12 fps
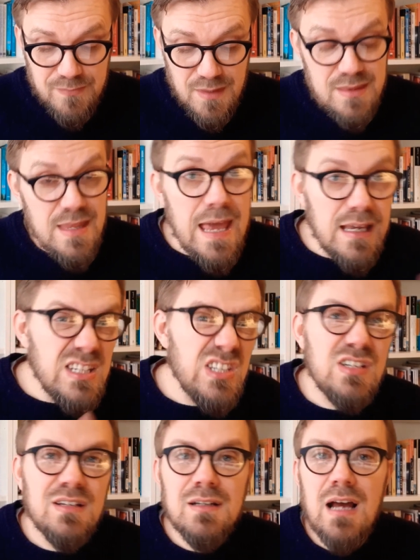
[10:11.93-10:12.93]

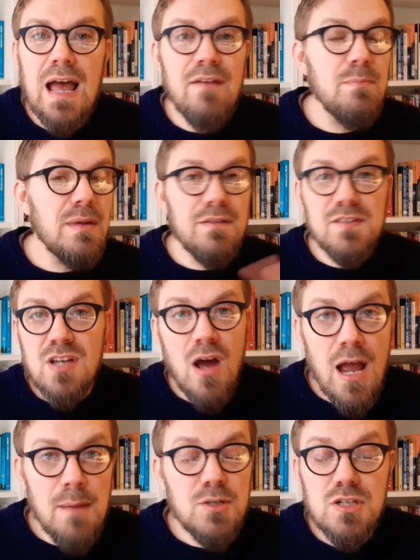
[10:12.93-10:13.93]
Next, I have a bit of
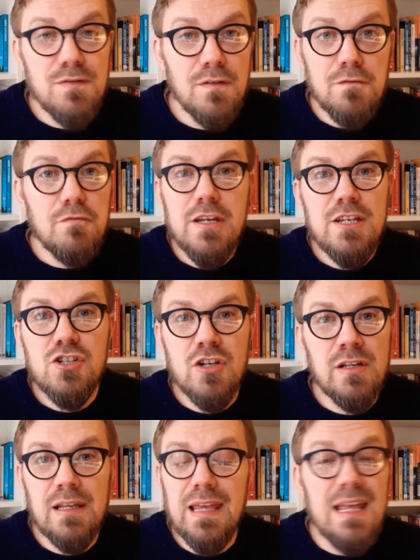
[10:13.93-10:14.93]
time just for free
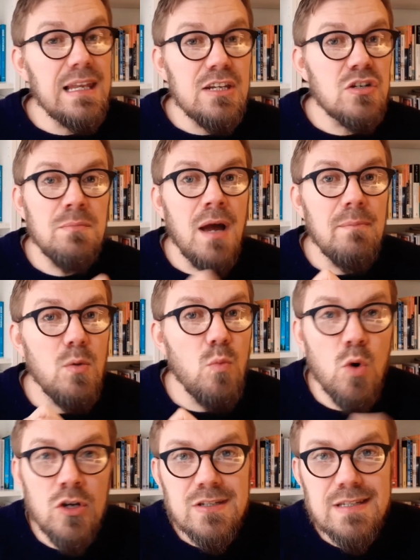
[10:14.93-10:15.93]
journaling. It literally might be
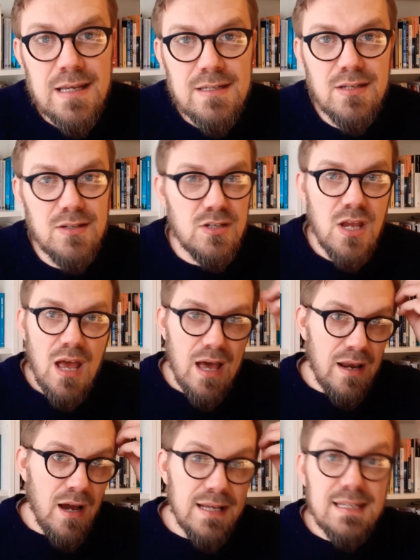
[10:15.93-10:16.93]
one sentence,
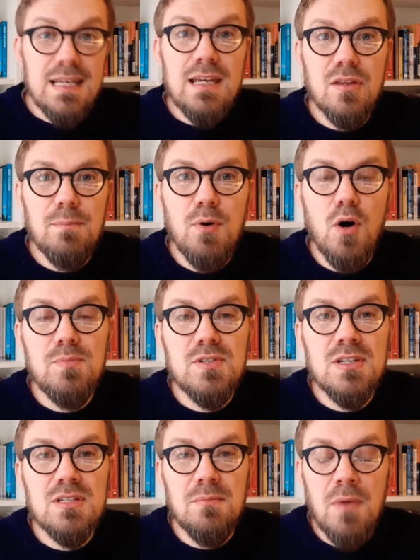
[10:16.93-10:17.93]
an idea that pops
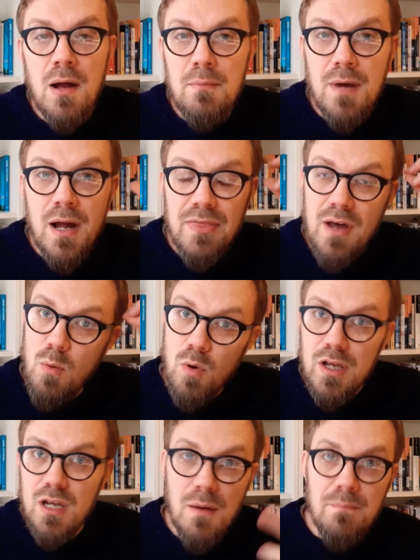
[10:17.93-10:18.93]
into my mind that I
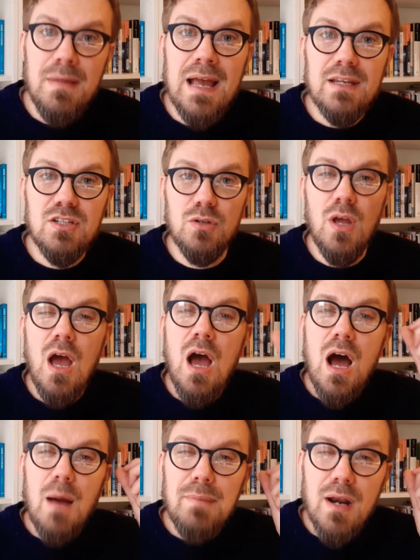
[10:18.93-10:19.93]
want to come back to,
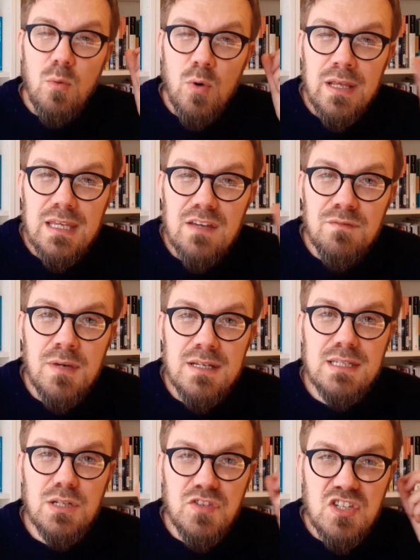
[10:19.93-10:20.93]
but I want to give
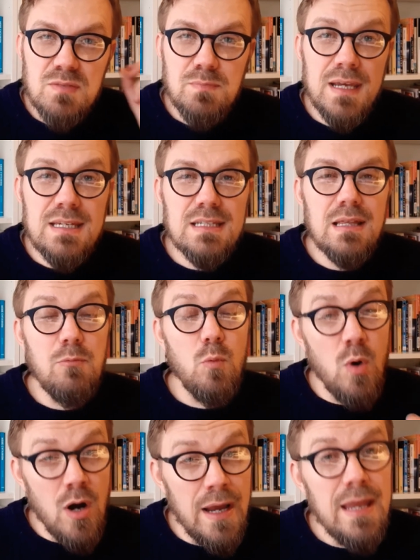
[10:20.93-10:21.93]
myself space to that.
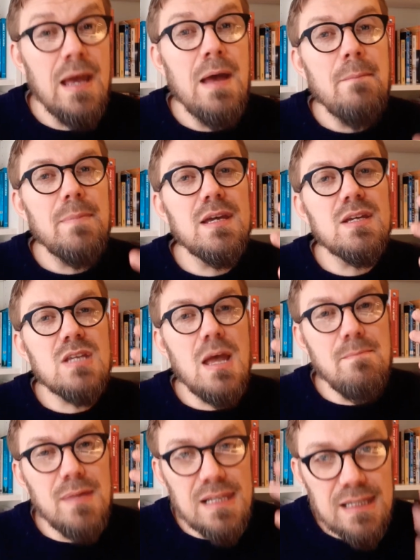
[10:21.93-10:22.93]
Why? Because I
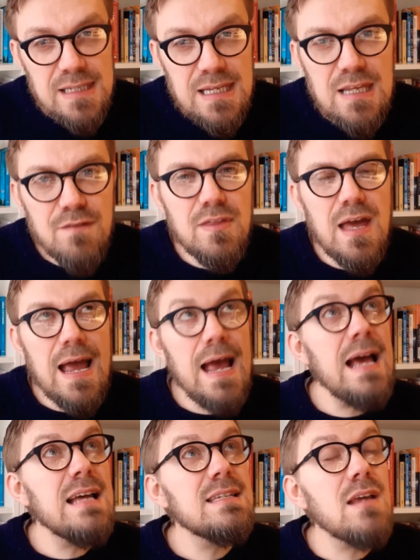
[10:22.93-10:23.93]
believe that
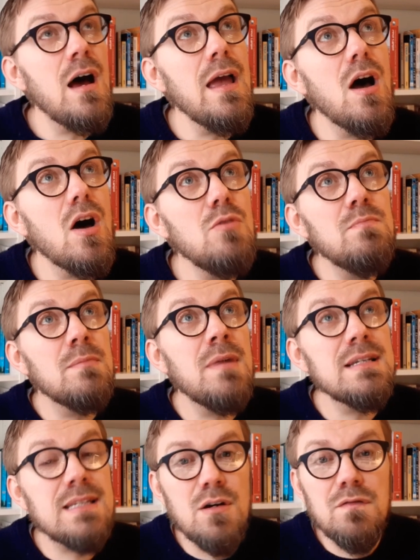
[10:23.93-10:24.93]
as I open
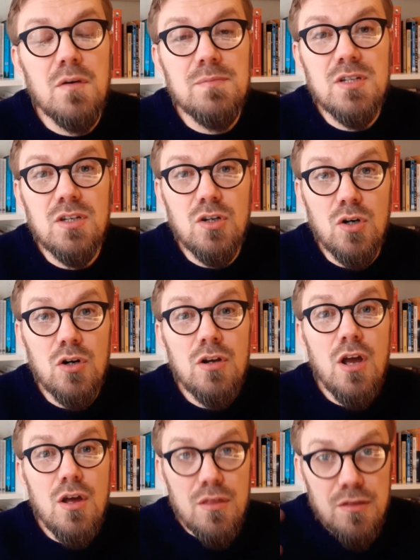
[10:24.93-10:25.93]
myself up to God
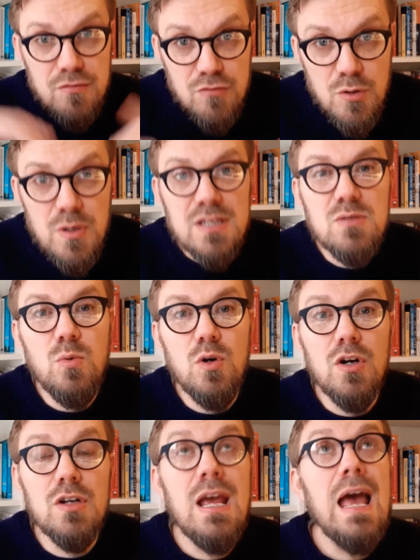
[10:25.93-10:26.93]
through His
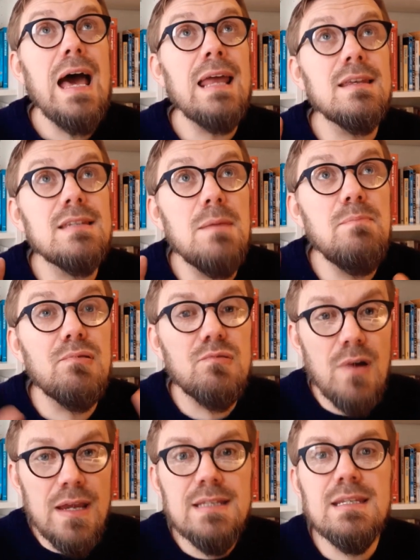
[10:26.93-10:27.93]
Word, and as I
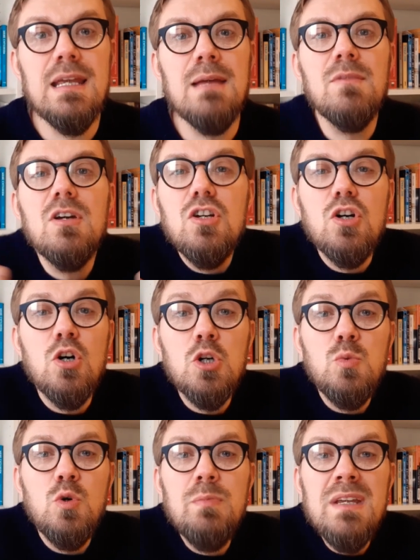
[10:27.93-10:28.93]
pray to Him, that God
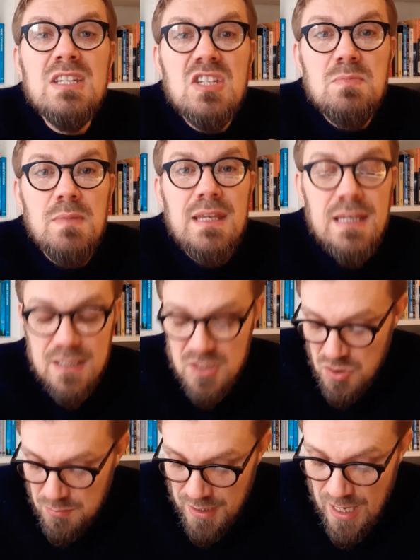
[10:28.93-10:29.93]
will be speaking
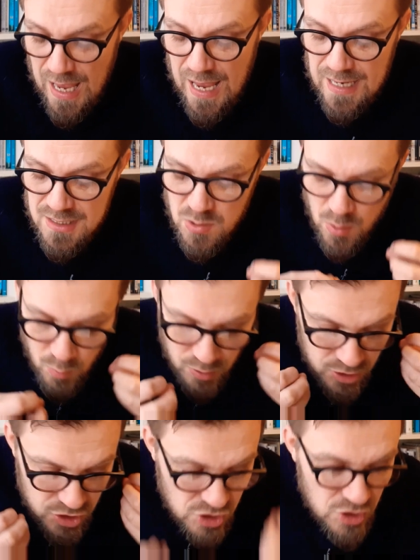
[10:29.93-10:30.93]
to me. And so I want
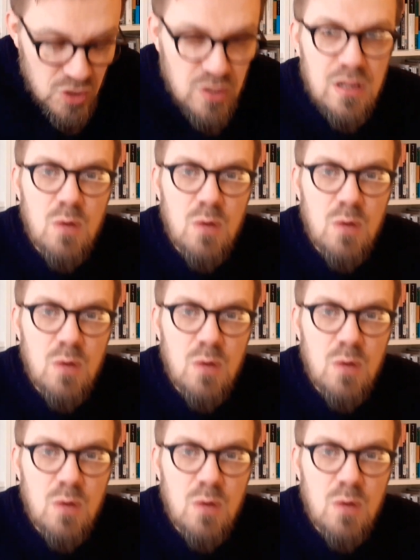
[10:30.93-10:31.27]
to journal.